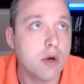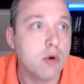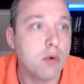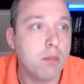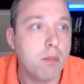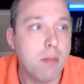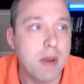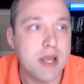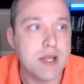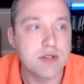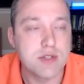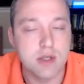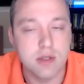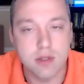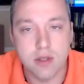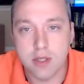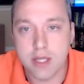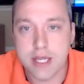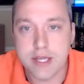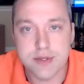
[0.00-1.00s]
know based
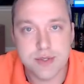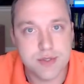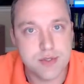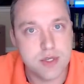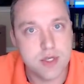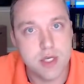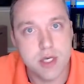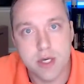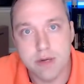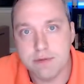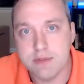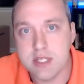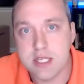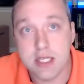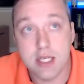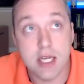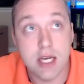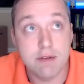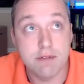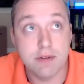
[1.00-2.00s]
on the latency of
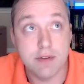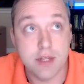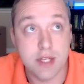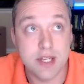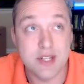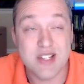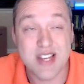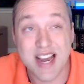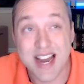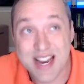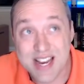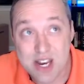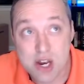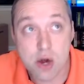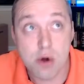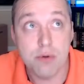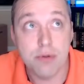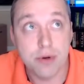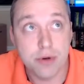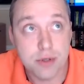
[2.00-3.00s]
DLive and things, I
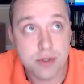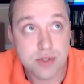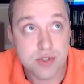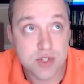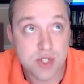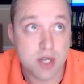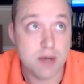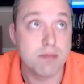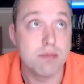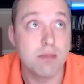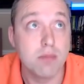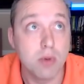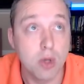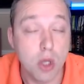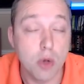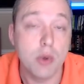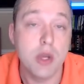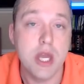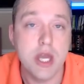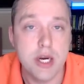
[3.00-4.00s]
know there's some
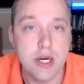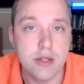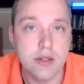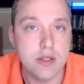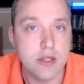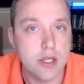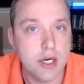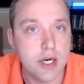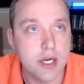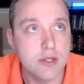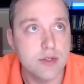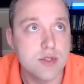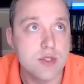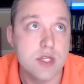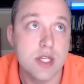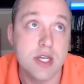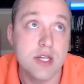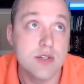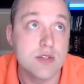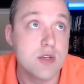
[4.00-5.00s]
located in the United
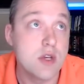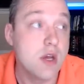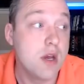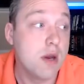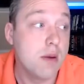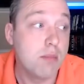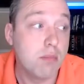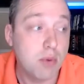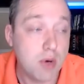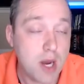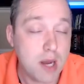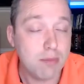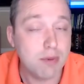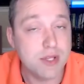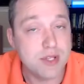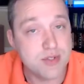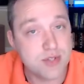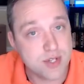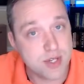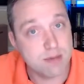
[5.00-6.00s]
States,
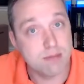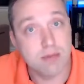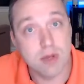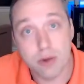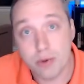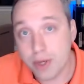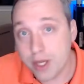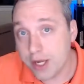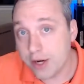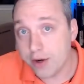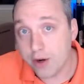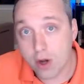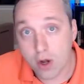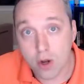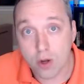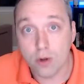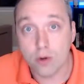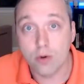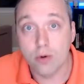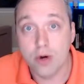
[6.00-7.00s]
probably some located
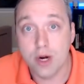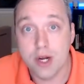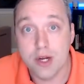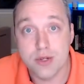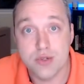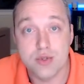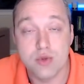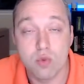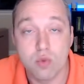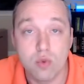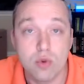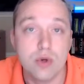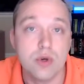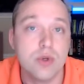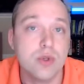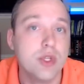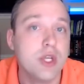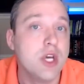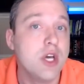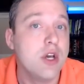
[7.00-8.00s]
all across the
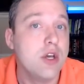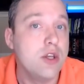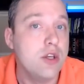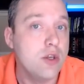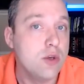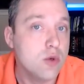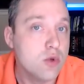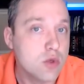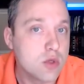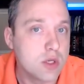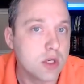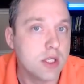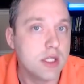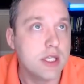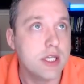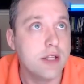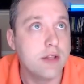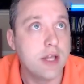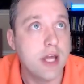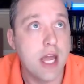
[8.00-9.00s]
world.
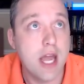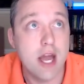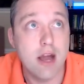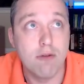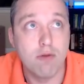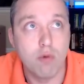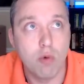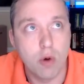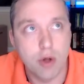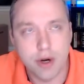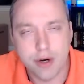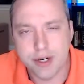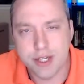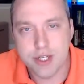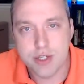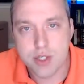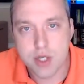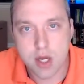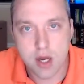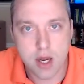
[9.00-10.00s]
Usually they have one
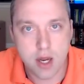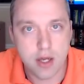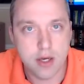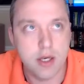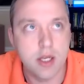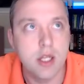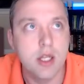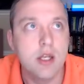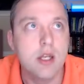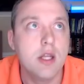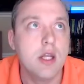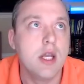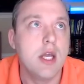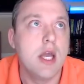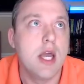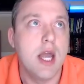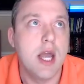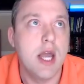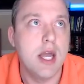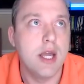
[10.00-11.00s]
on each continent
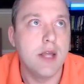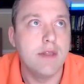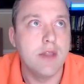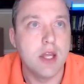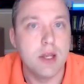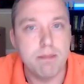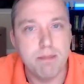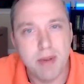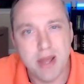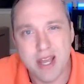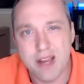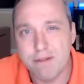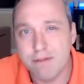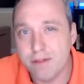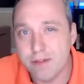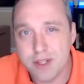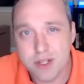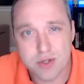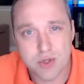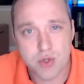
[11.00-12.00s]
and they pay
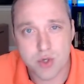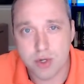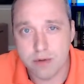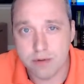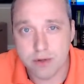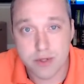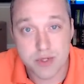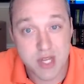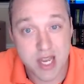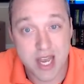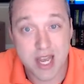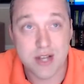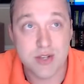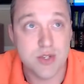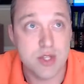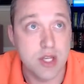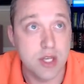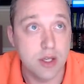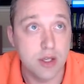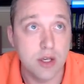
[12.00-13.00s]
for these servers
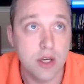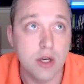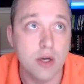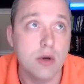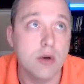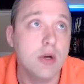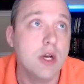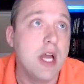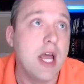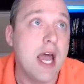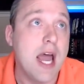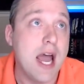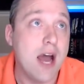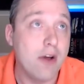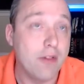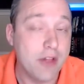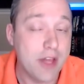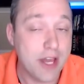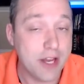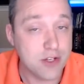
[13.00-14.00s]
as they go.
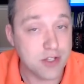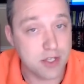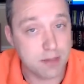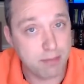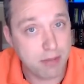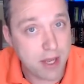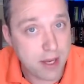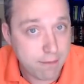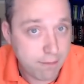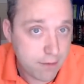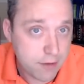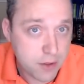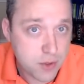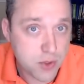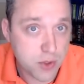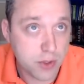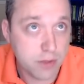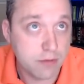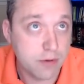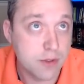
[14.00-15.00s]
How they actually pay for
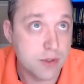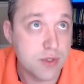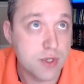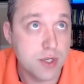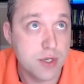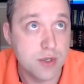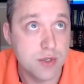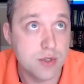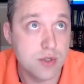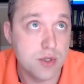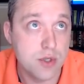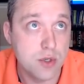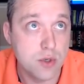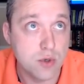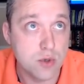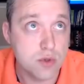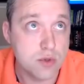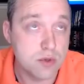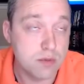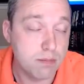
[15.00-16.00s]
the servers is
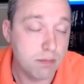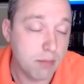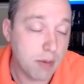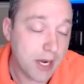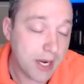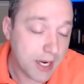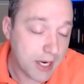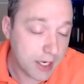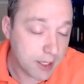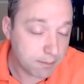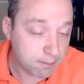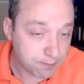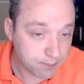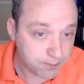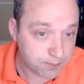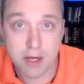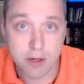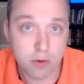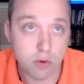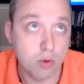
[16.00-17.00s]
used by
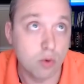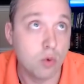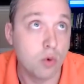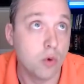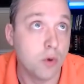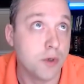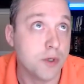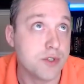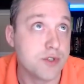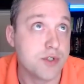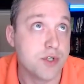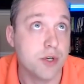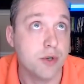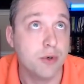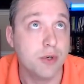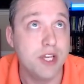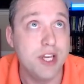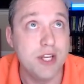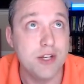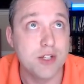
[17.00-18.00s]
block rewards.
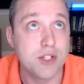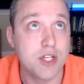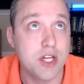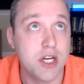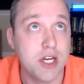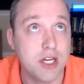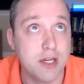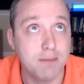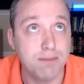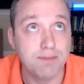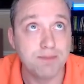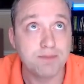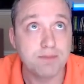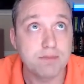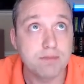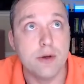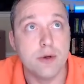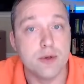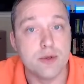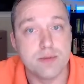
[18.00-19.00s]
So each time
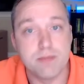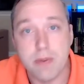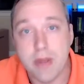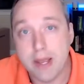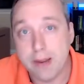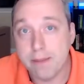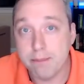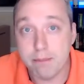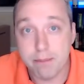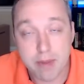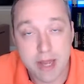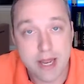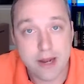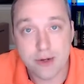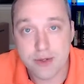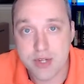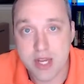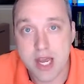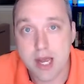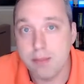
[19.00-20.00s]
those pay-
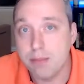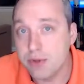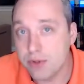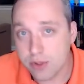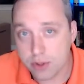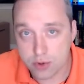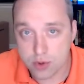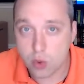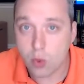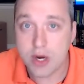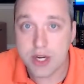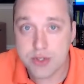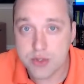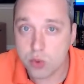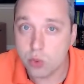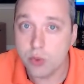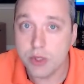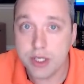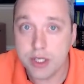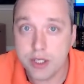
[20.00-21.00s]
payouts happen, the
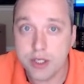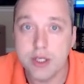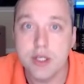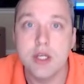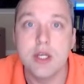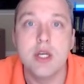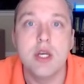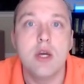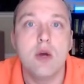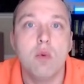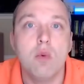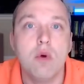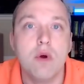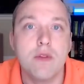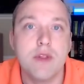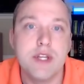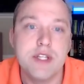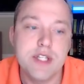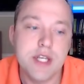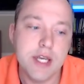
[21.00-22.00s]
twice a week,
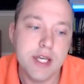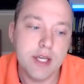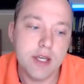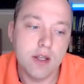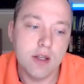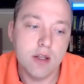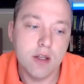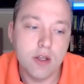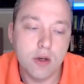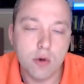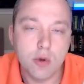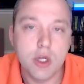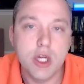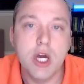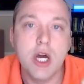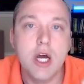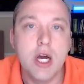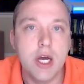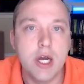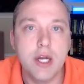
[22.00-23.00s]
well, they take a little
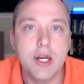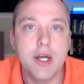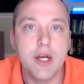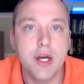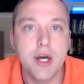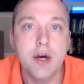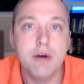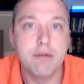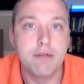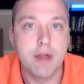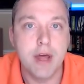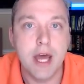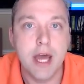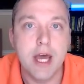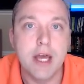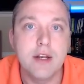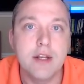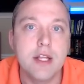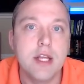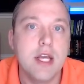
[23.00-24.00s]
cut of
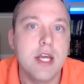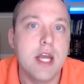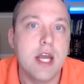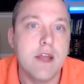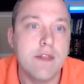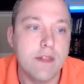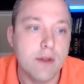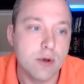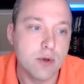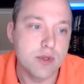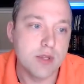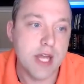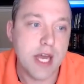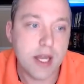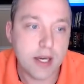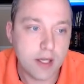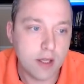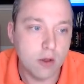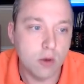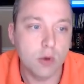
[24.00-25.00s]
that. And though
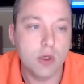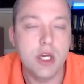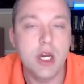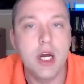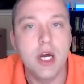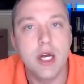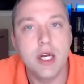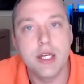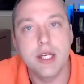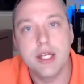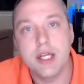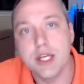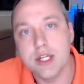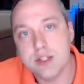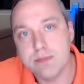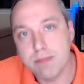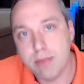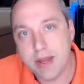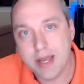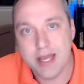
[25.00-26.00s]
that little cut
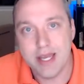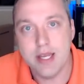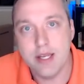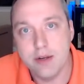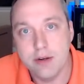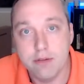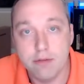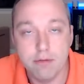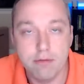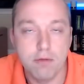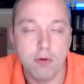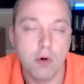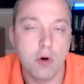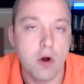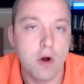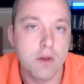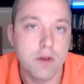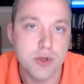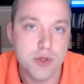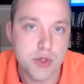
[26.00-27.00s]
gets paid
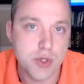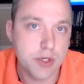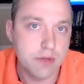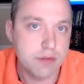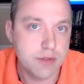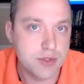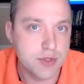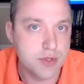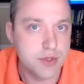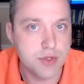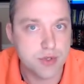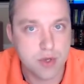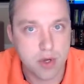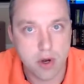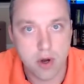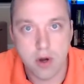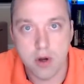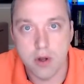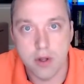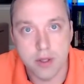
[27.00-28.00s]
for all the services
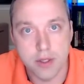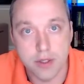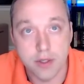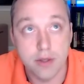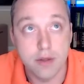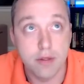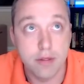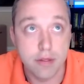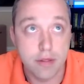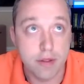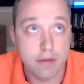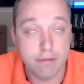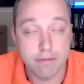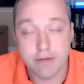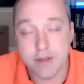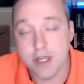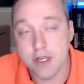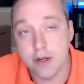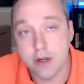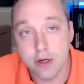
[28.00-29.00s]
on the
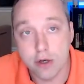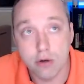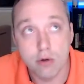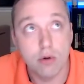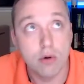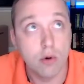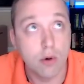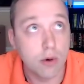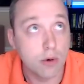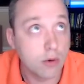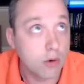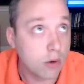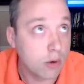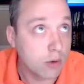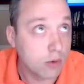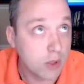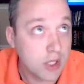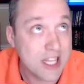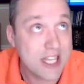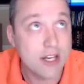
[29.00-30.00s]
Vino or,
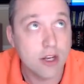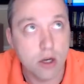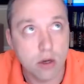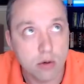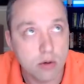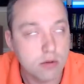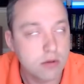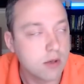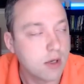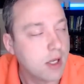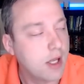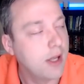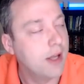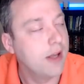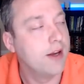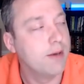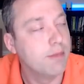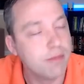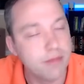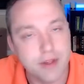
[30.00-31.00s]
or Lino,
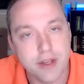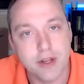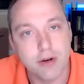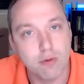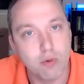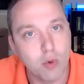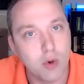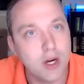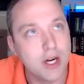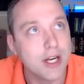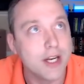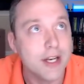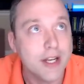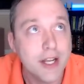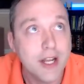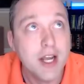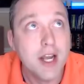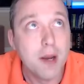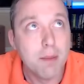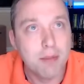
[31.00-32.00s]
I'm thinking of
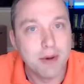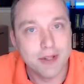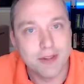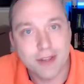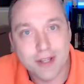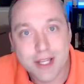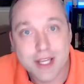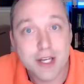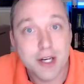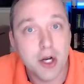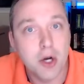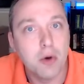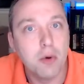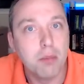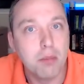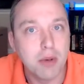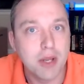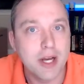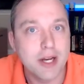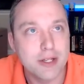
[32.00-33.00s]
wine, but
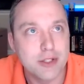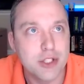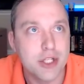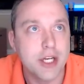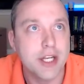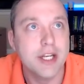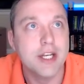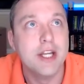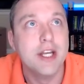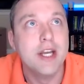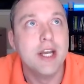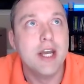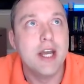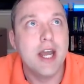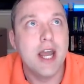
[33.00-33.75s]
Lino blockchain.